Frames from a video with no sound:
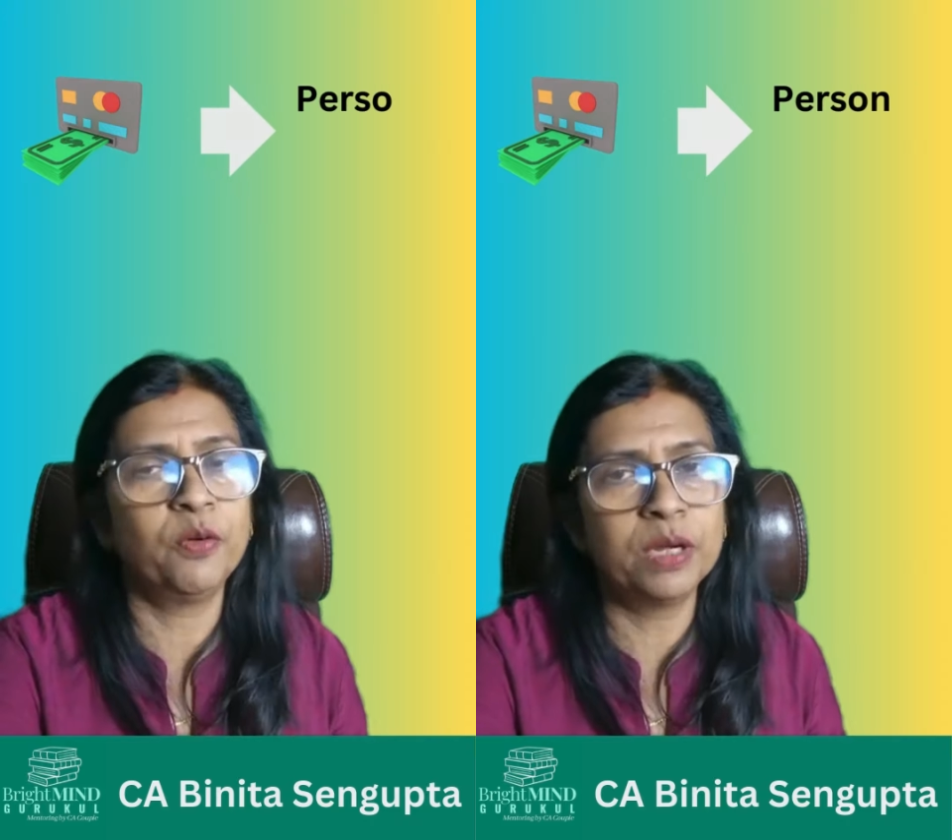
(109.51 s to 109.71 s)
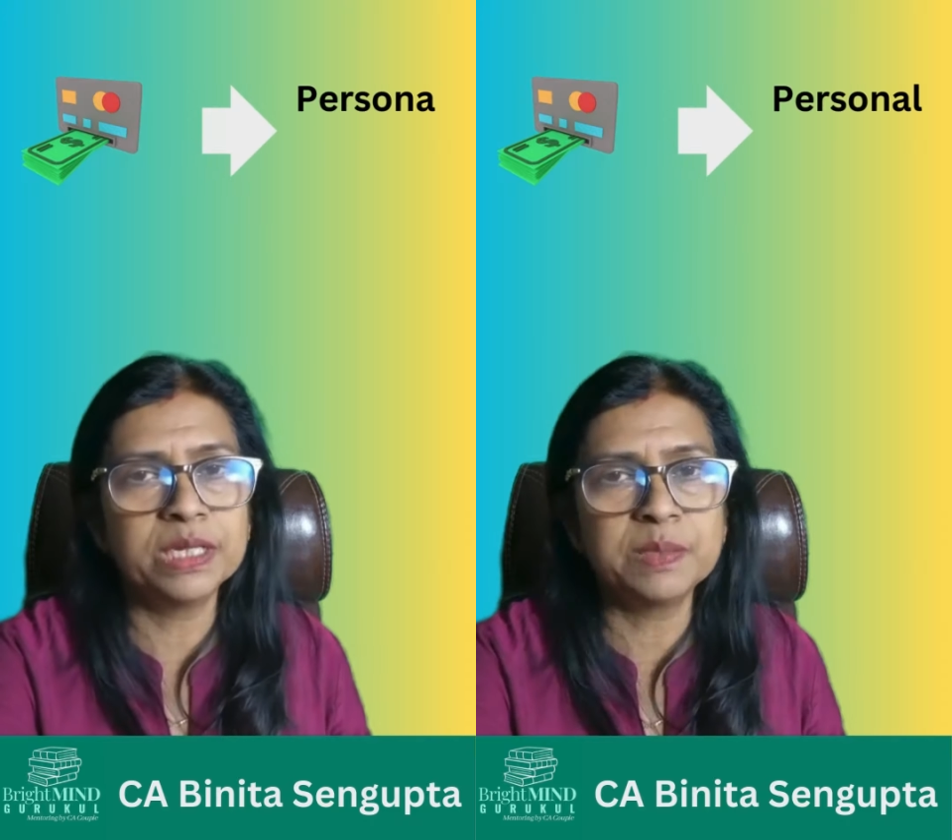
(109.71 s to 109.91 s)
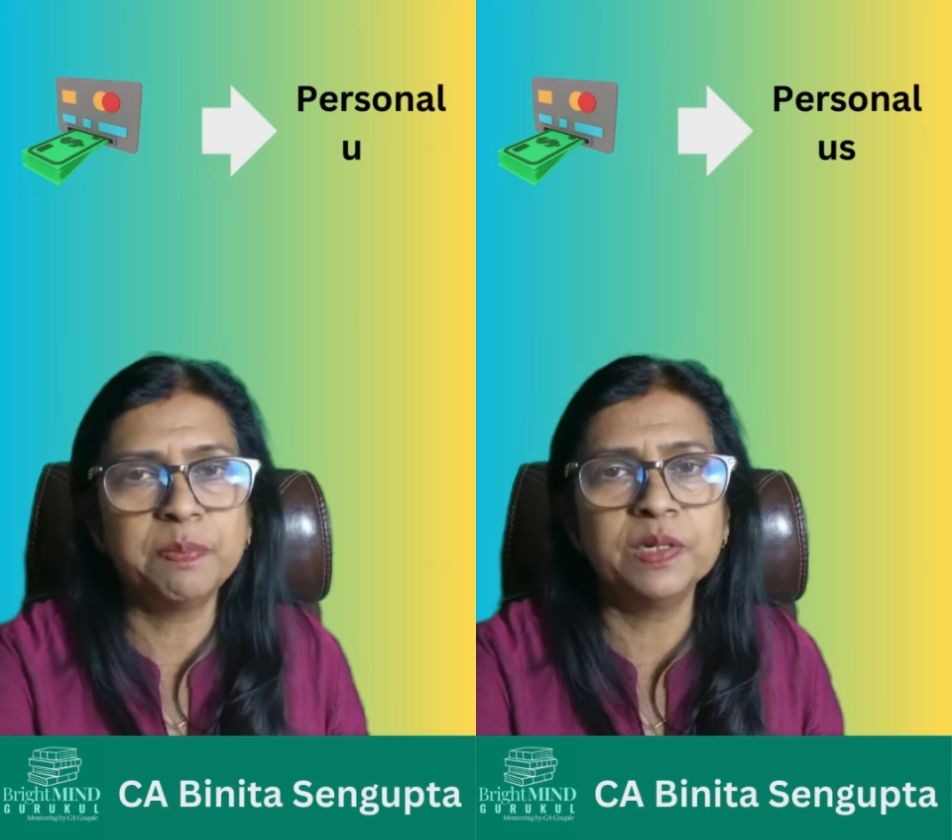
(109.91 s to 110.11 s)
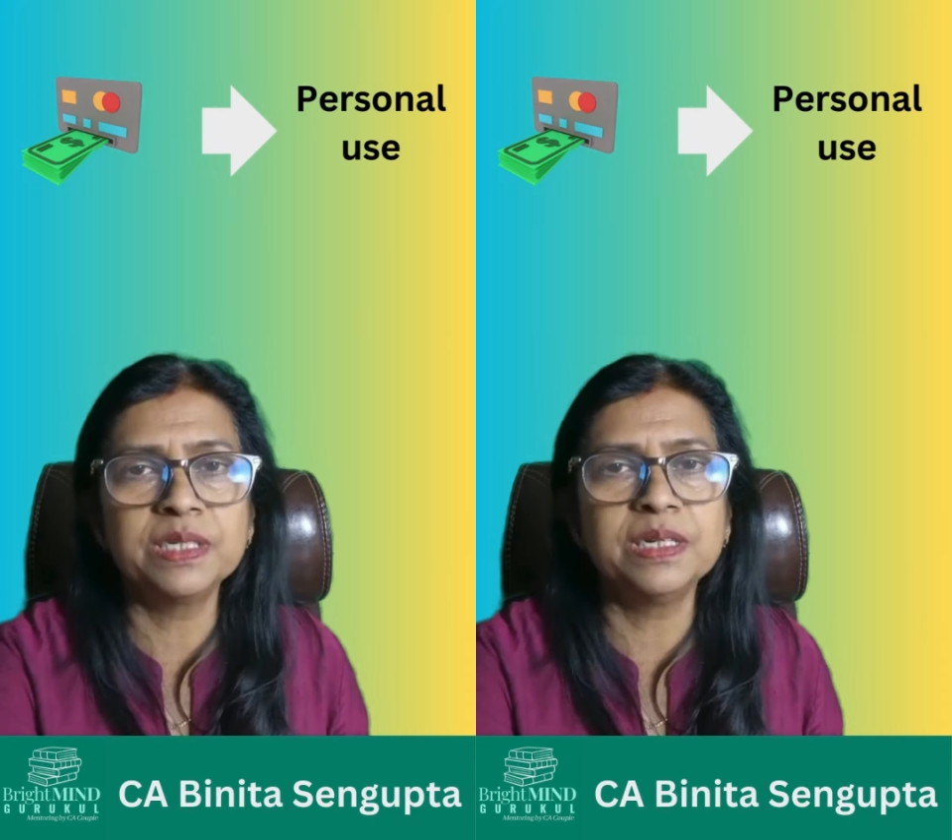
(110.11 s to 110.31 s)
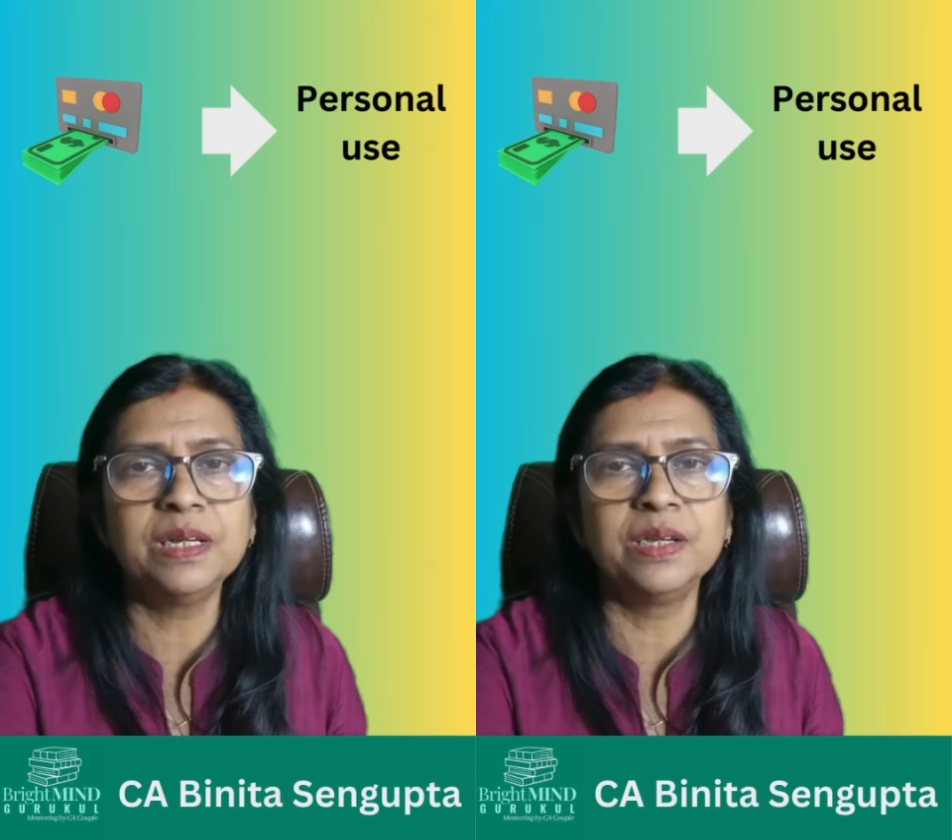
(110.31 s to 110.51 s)
for his
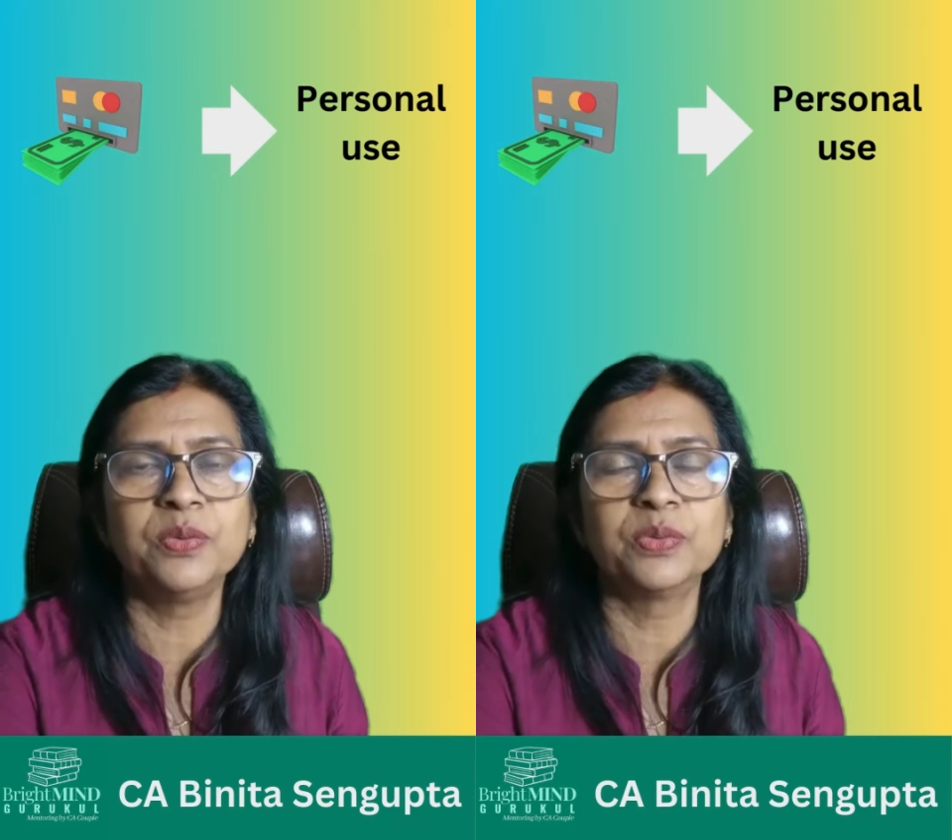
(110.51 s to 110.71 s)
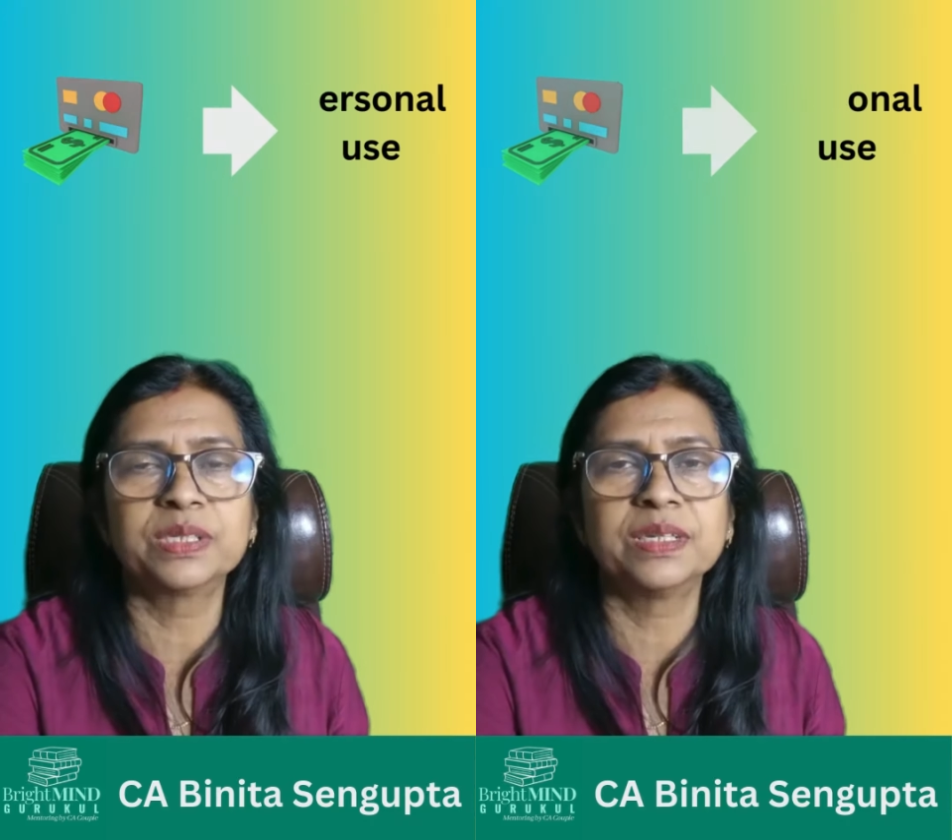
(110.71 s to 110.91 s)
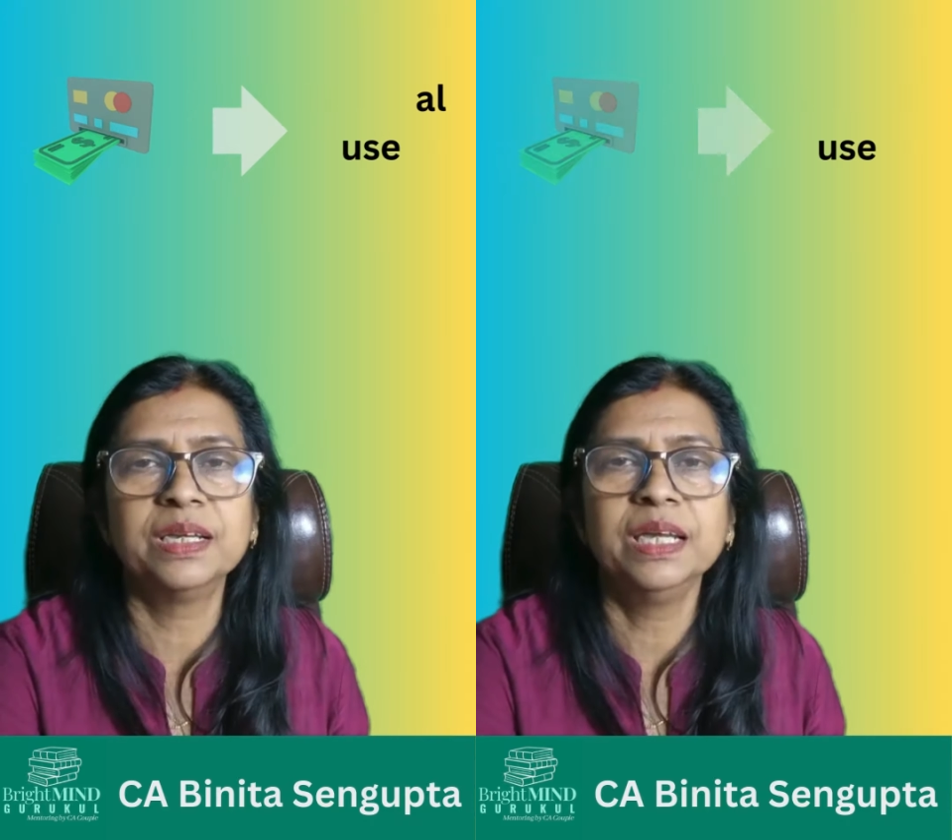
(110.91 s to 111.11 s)
personal use.